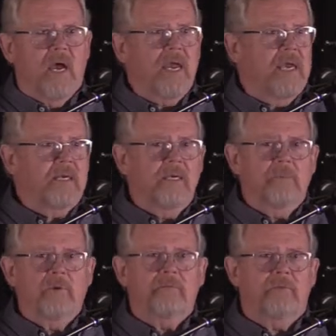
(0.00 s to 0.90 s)
I had a
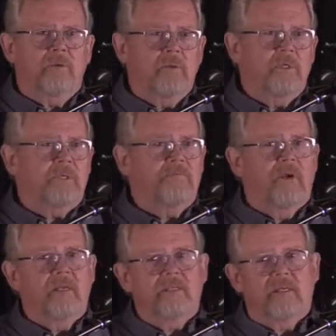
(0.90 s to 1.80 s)
number of Jewish
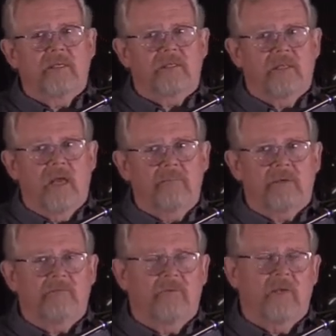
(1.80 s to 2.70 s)
friends and
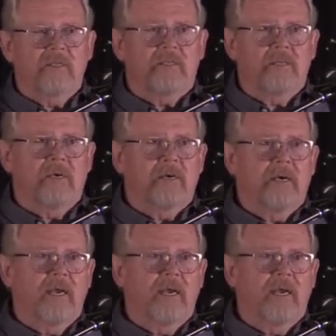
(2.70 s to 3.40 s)
Islamic friends there,